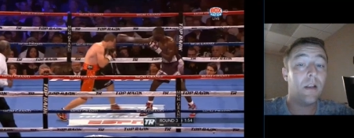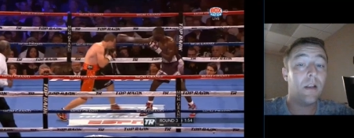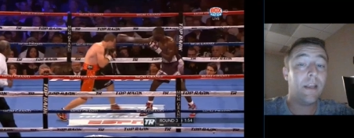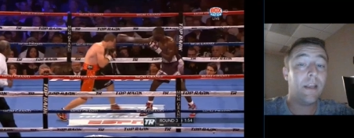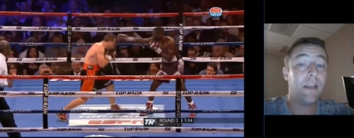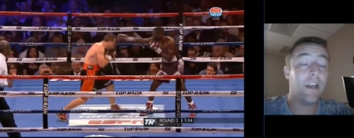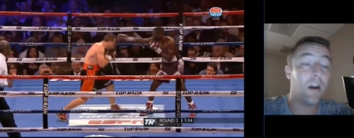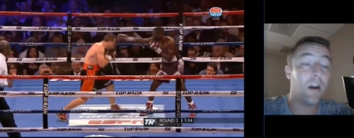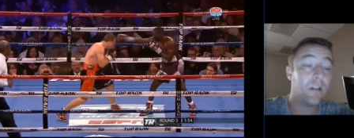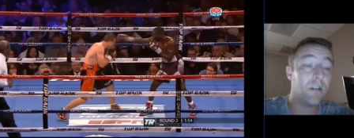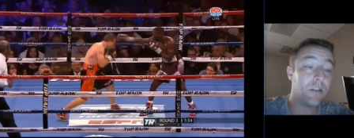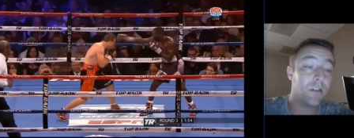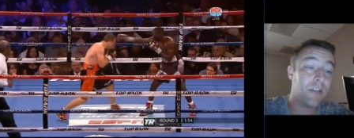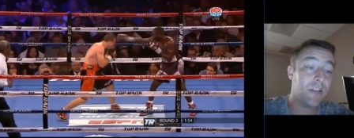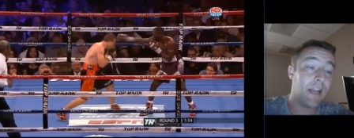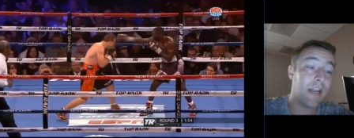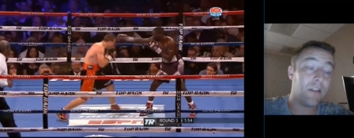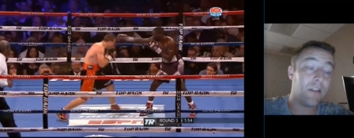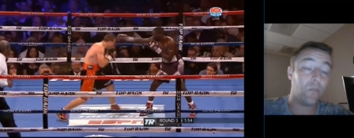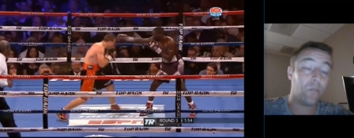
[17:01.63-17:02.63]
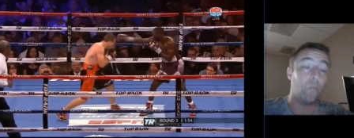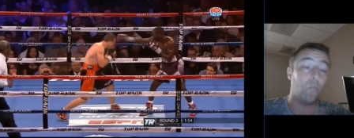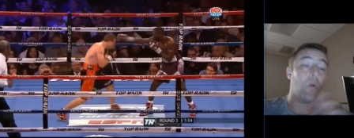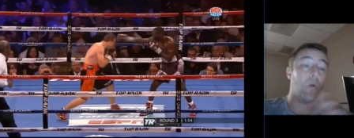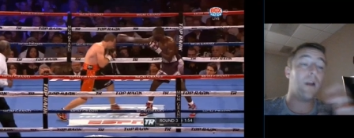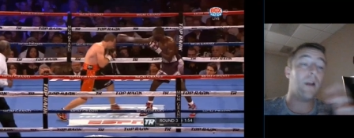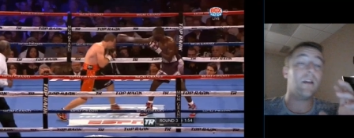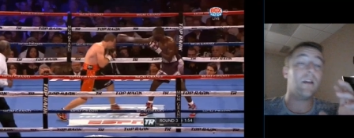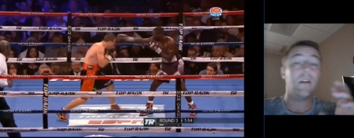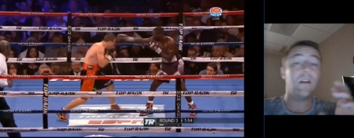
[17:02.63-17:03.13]
He understands
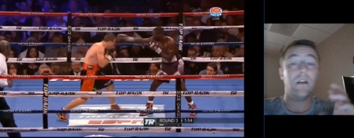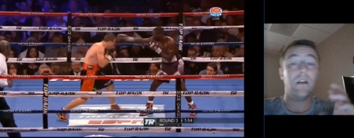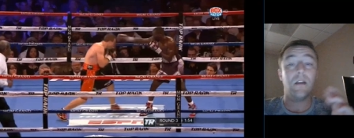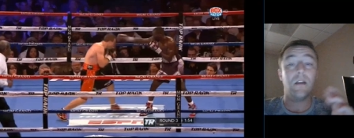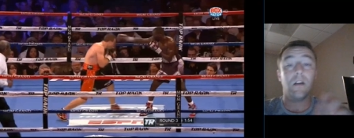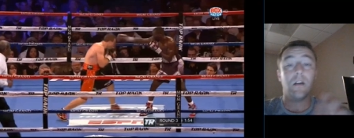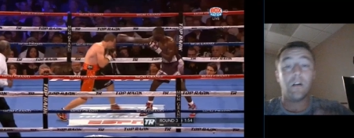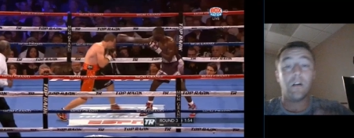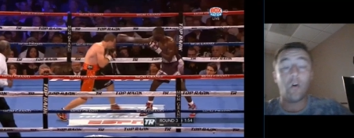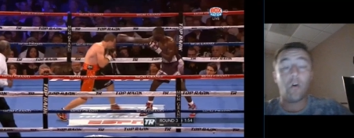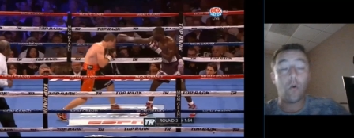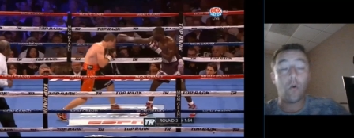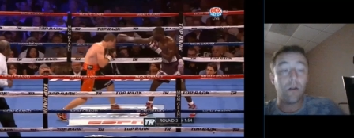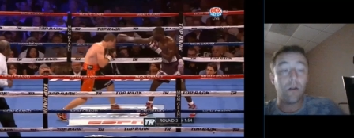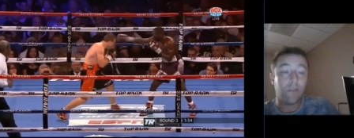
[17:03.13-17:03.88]
what Horn is